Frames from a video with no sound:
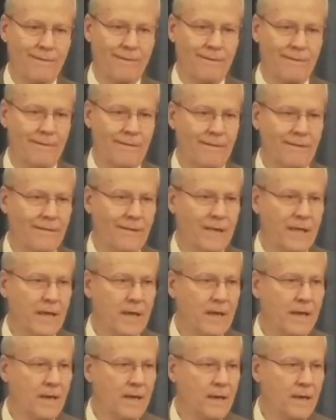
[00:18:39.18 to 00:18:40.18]

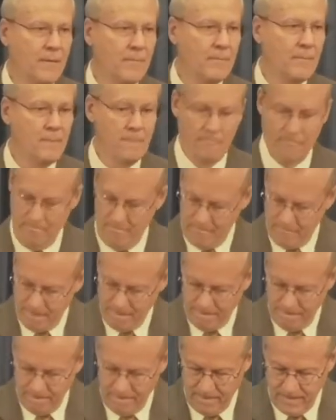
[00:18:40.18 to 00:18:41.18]

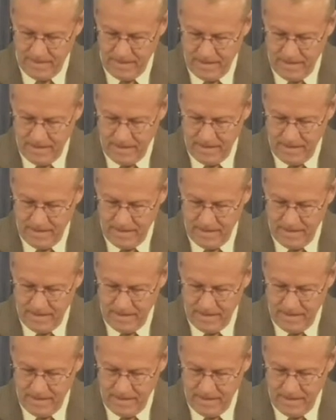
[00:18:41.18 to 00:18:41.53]
Nothing is said.